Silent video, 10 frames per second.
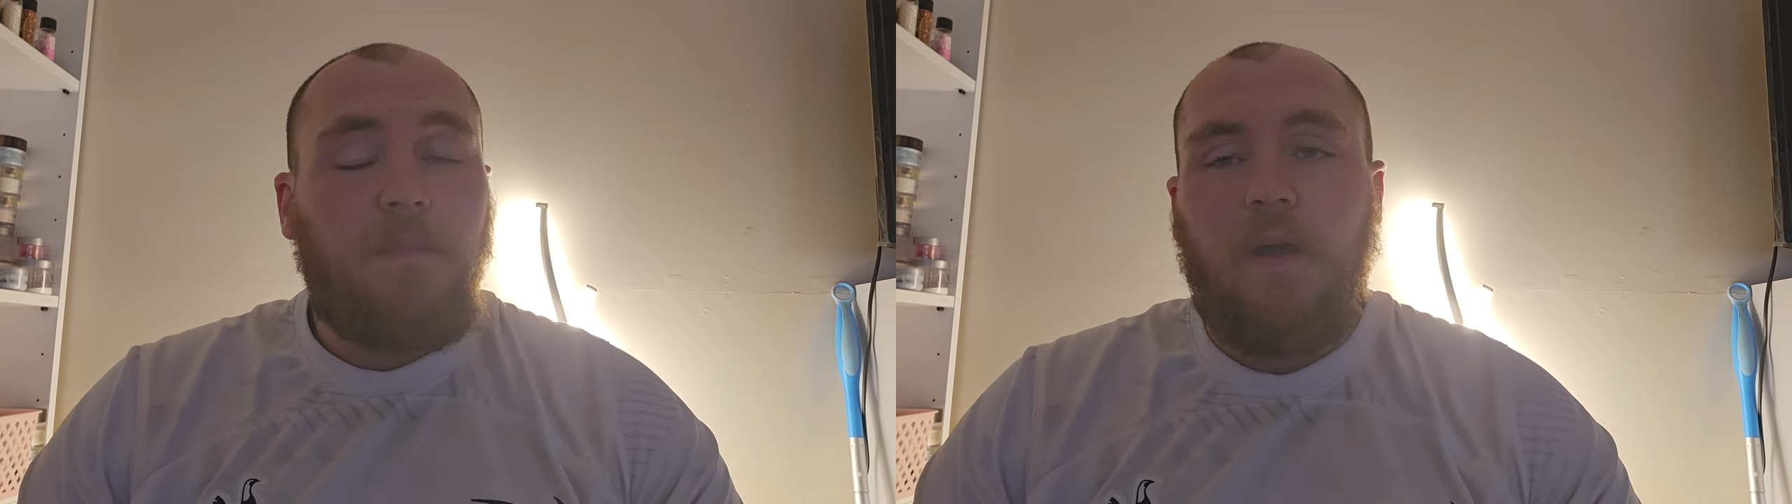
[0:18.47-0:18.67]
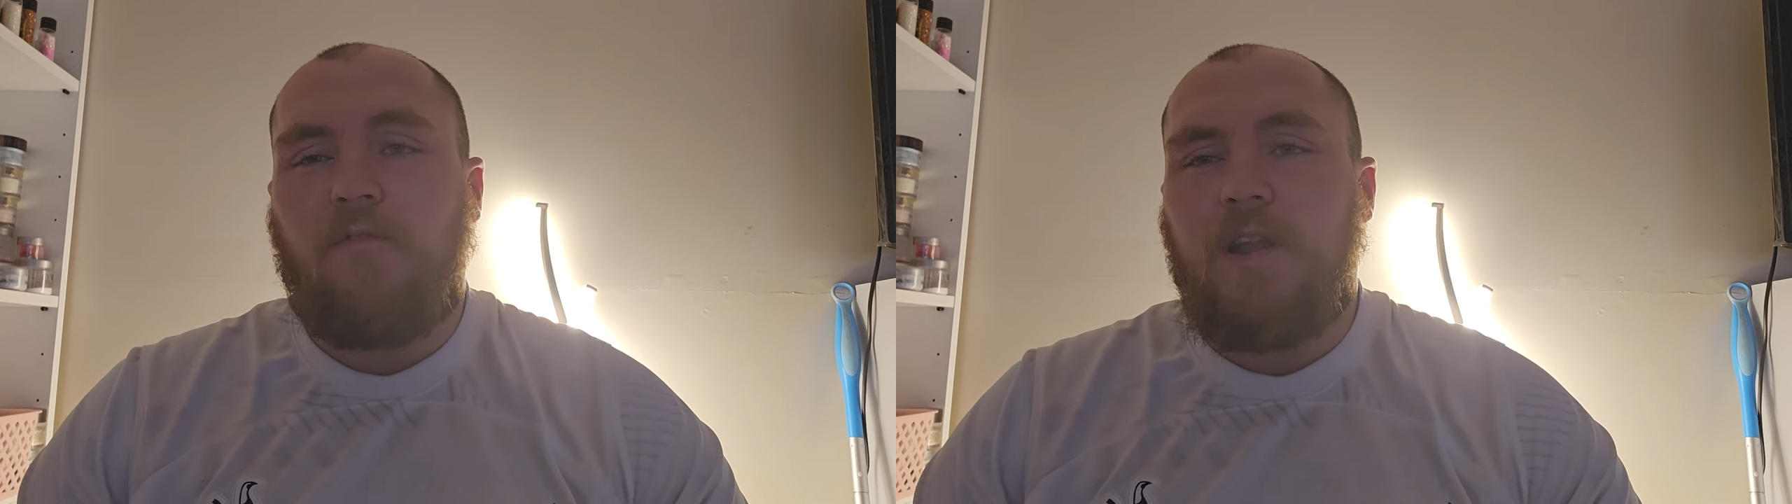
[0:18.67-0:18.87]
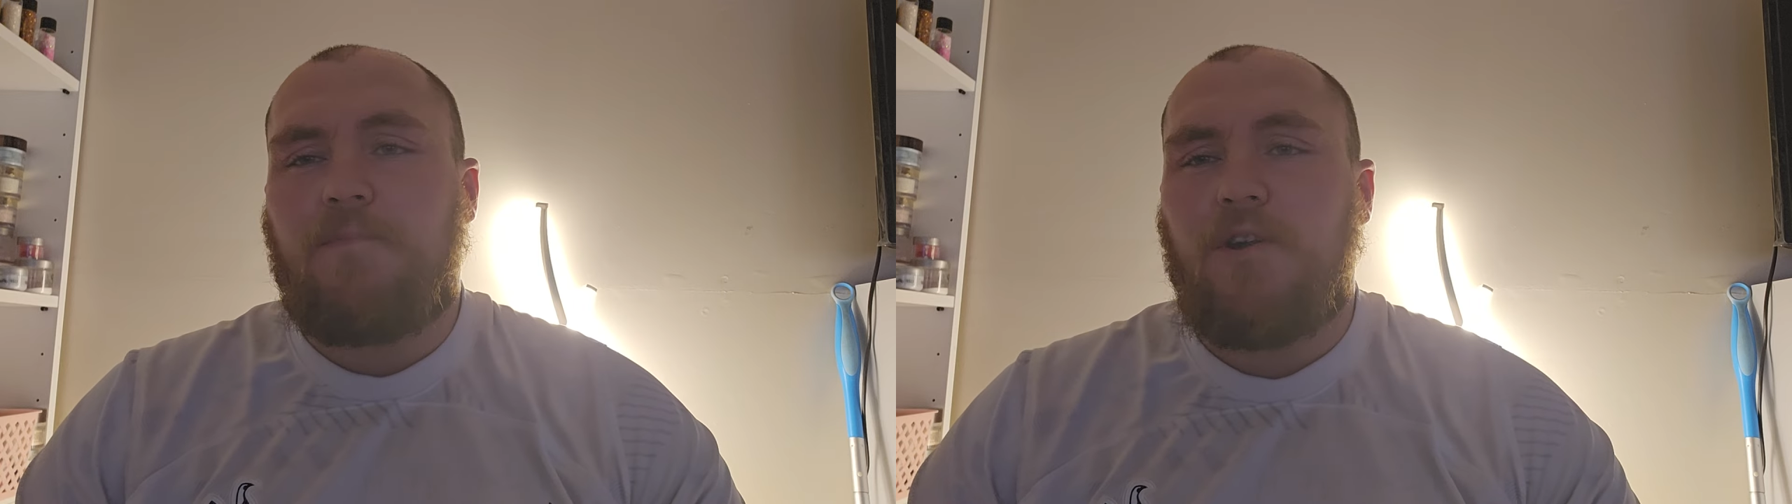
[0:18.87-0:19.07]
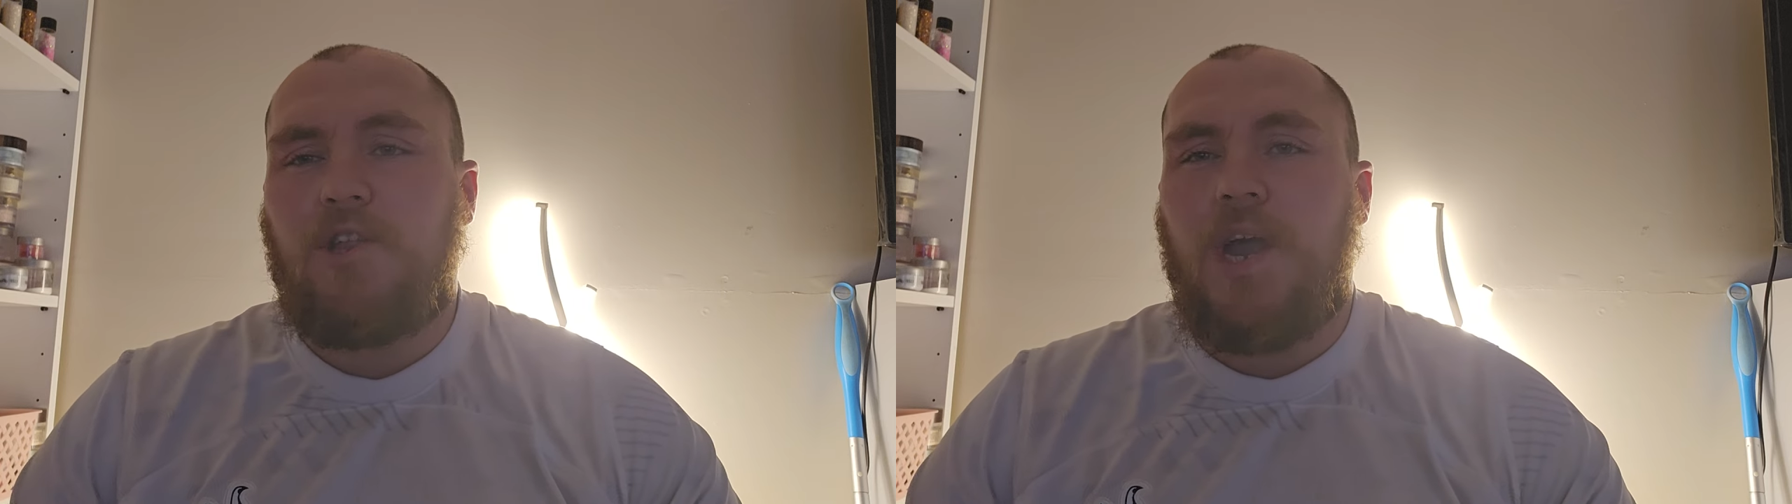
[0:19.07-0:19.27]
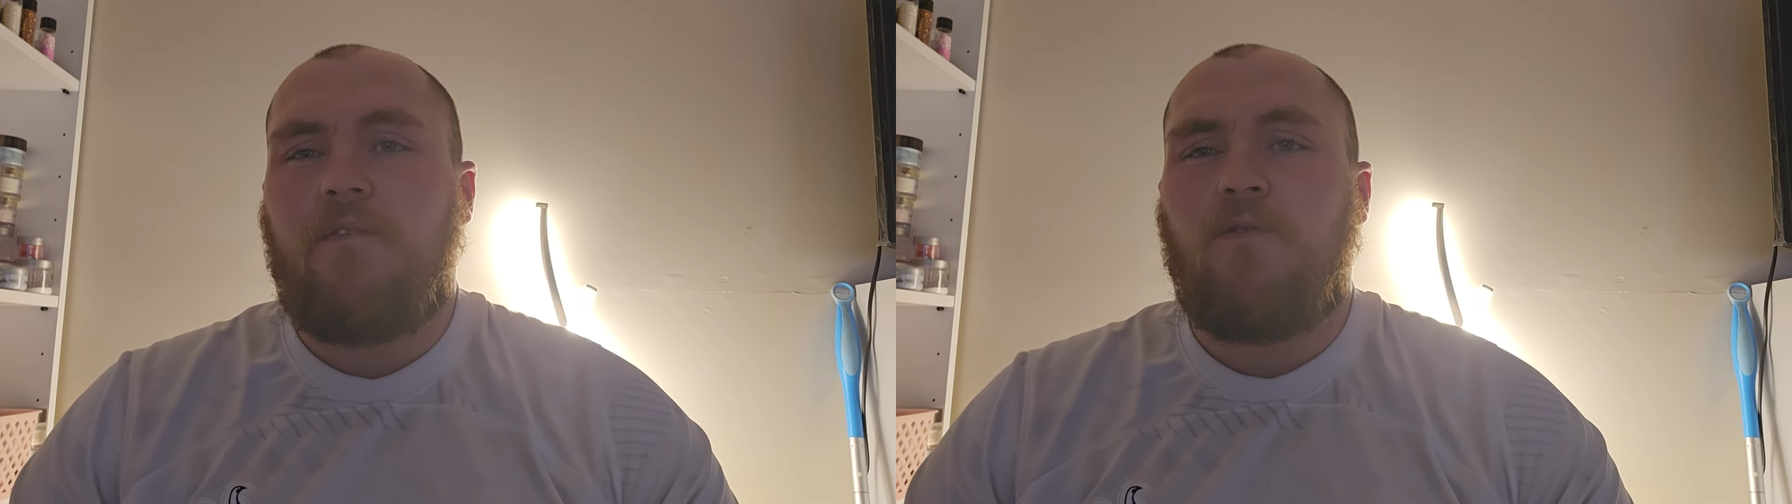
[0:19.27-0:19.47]
But I really
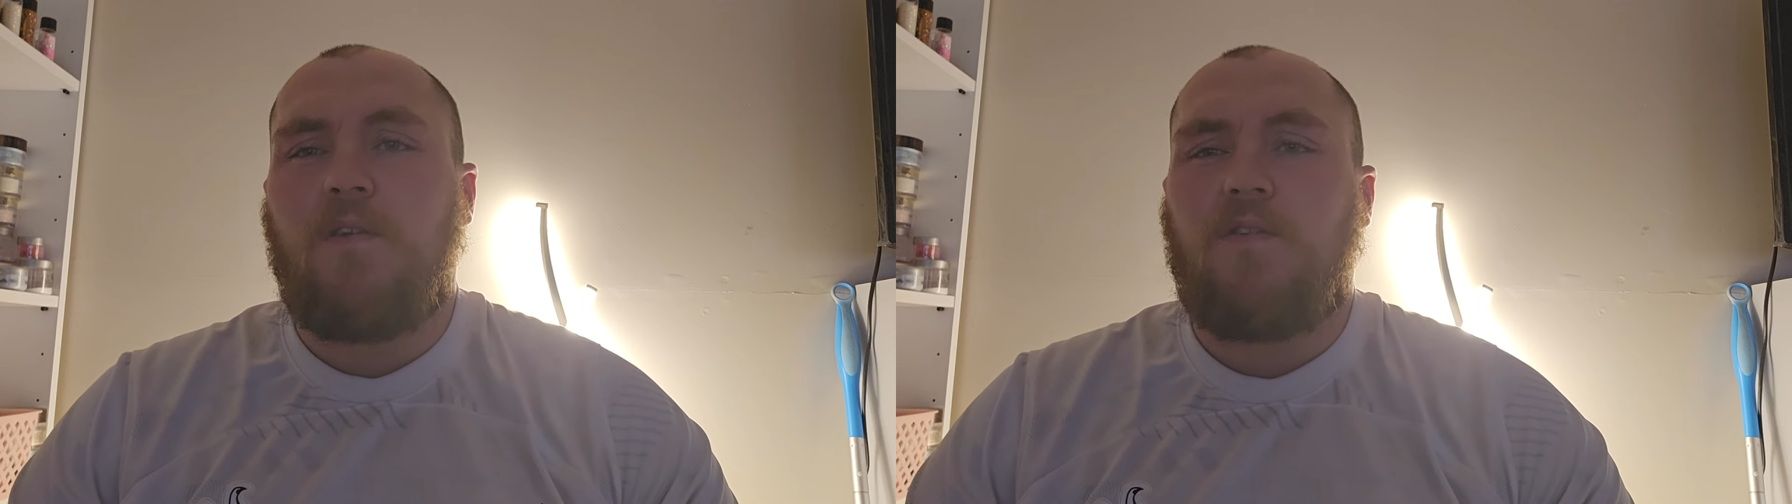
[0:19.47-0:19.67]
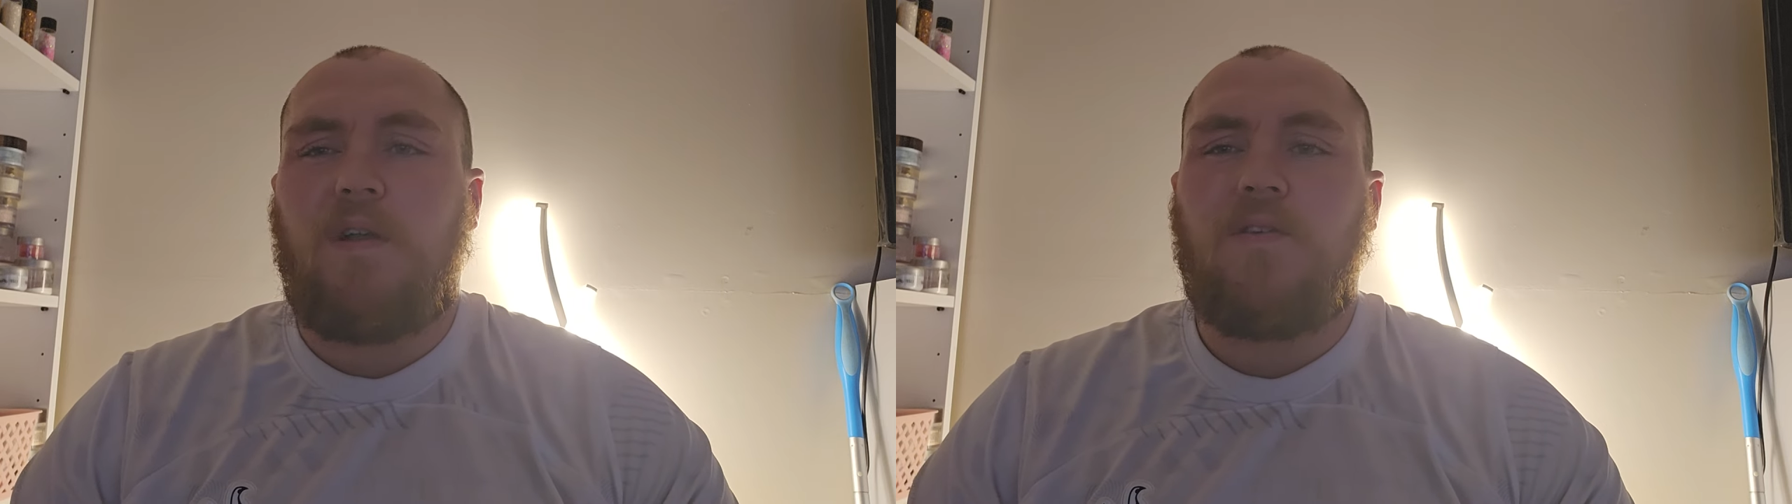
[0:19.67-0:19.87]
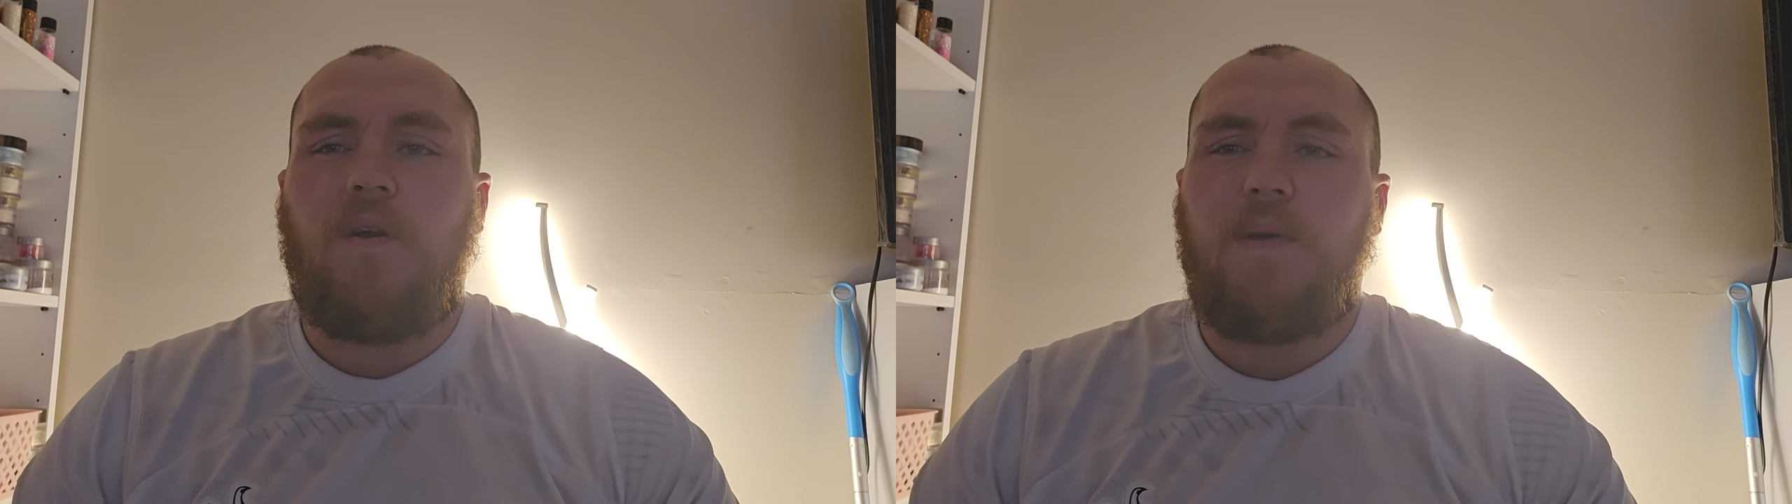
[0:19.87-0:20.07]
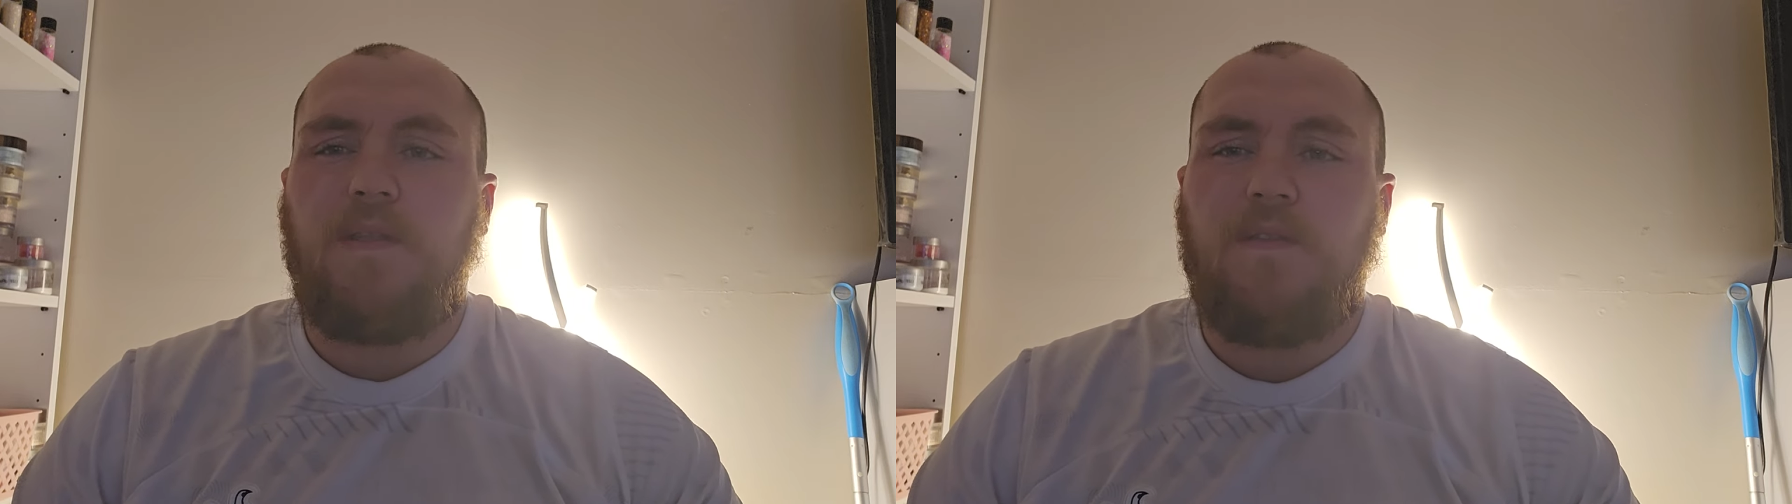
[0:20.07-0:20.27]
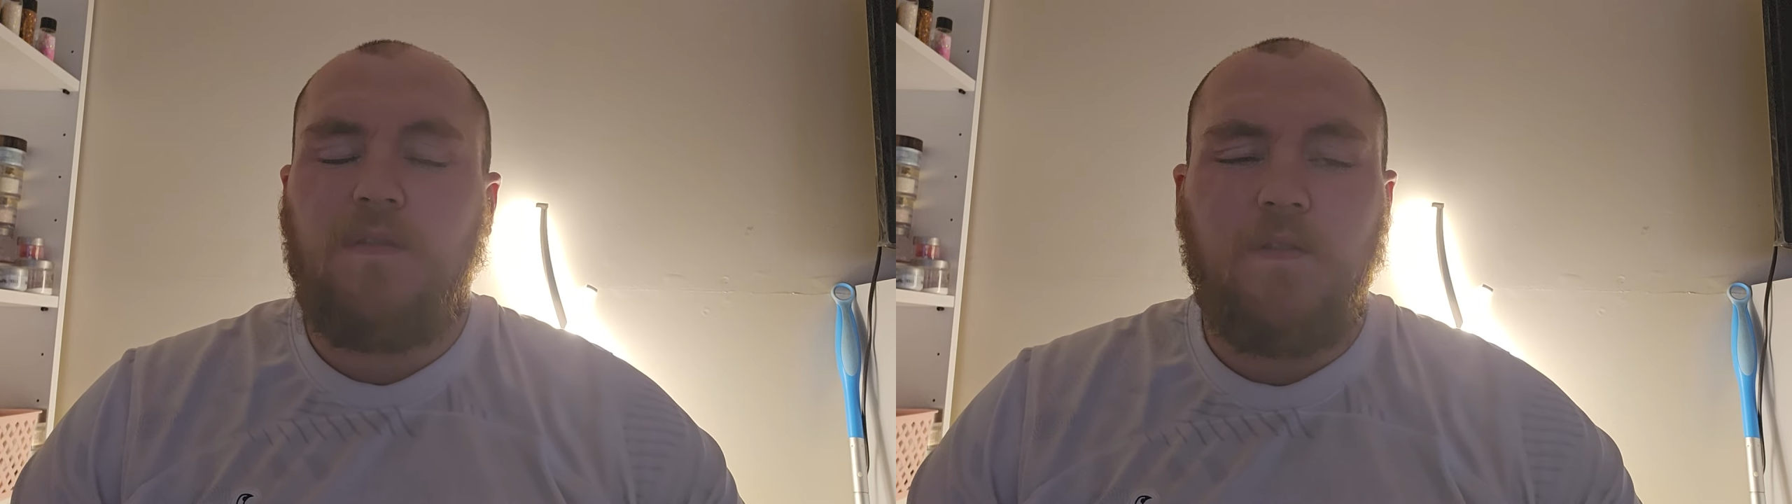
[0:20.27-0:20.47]
appreciate everyone's nice
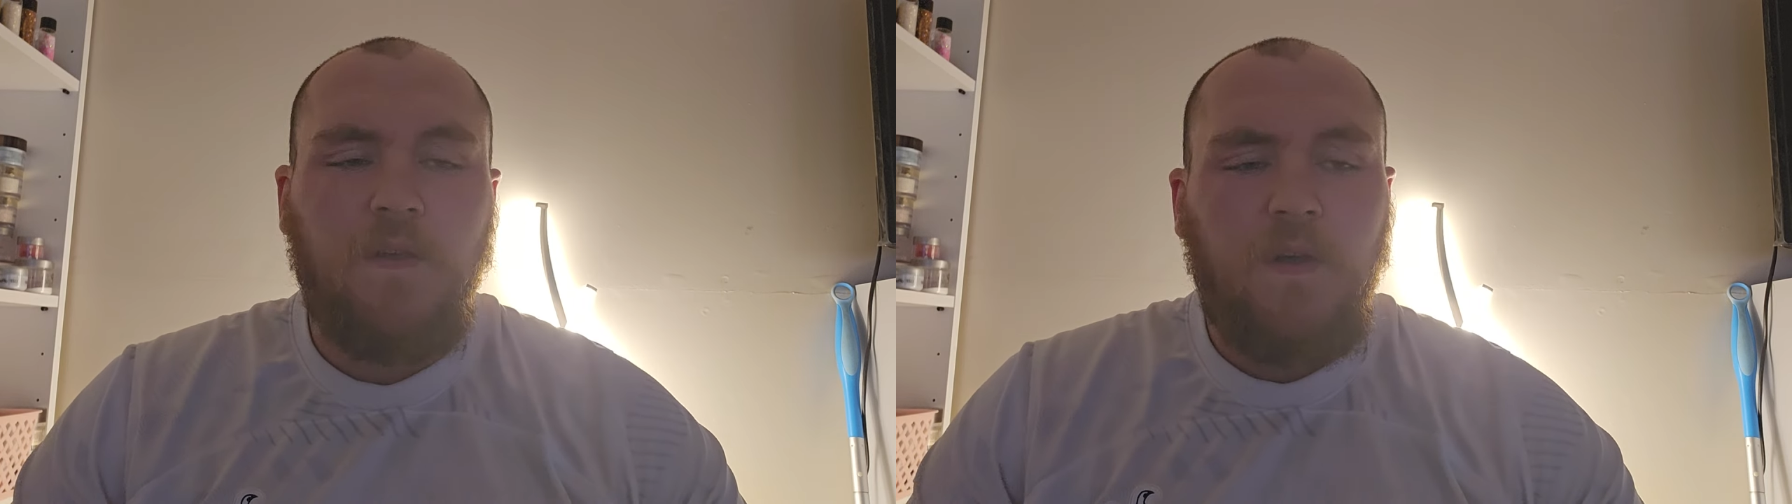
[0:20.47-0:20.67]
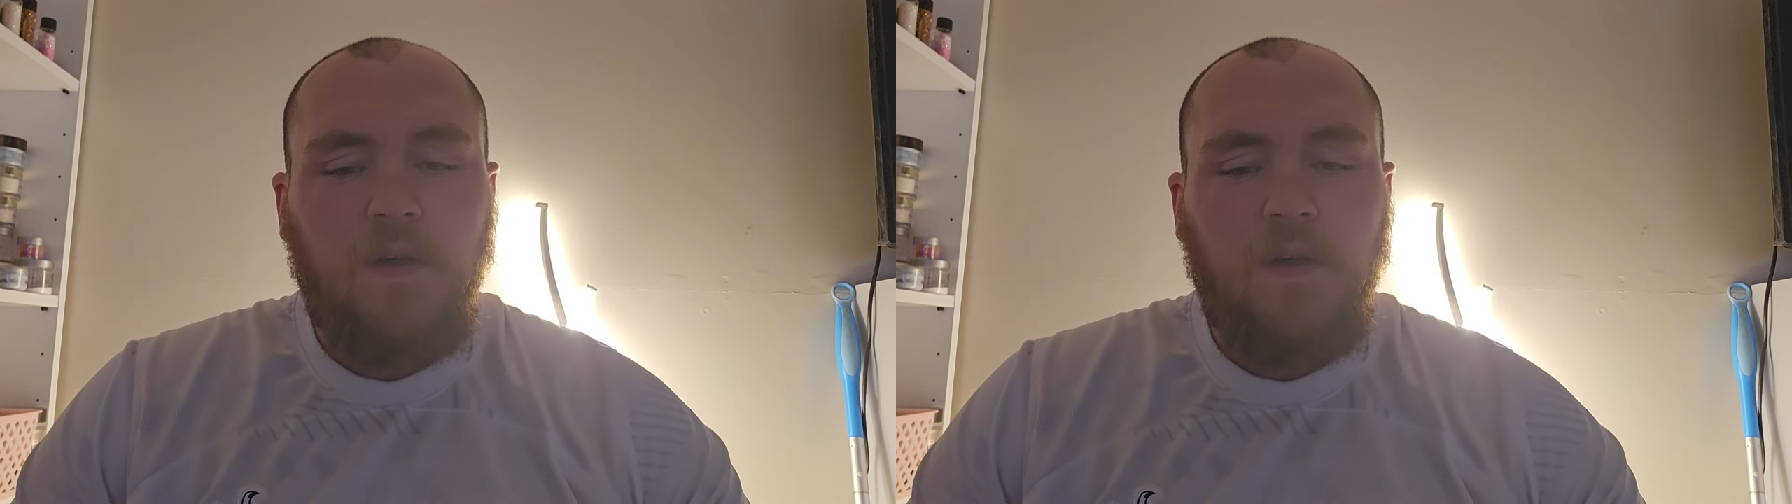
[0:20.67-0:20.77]
comments and